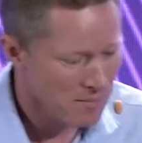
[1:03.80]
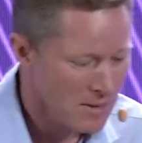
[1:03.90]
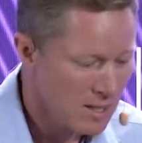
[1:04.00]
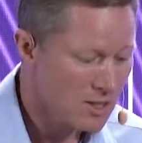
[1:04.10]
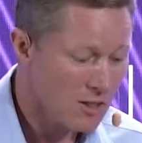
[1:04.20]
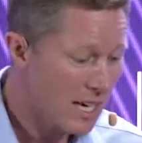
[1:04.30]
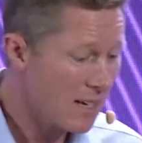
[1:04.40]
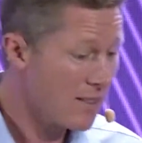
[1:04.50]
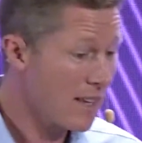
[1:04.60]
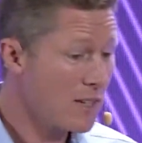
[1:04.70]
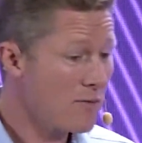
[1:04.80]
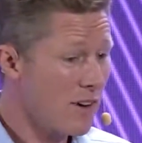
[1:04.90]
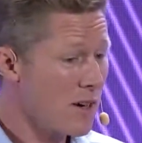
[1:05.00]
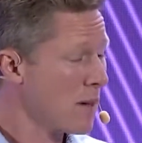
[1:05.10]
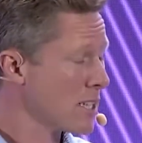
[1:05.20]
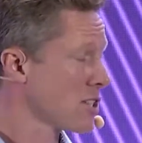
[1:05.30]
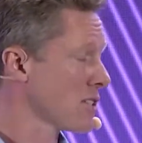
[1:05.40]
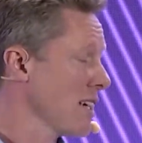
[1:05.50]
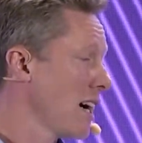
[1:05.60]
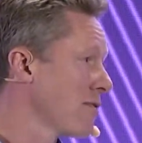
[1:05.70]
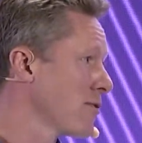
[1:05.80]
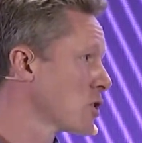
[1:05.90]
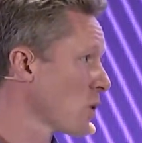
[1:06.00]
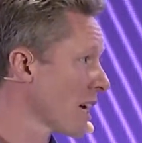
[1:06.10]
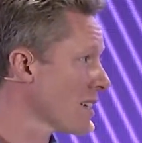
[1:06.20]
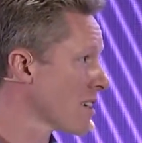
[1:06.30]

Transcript: So Kenneth, thank you very much for joining us.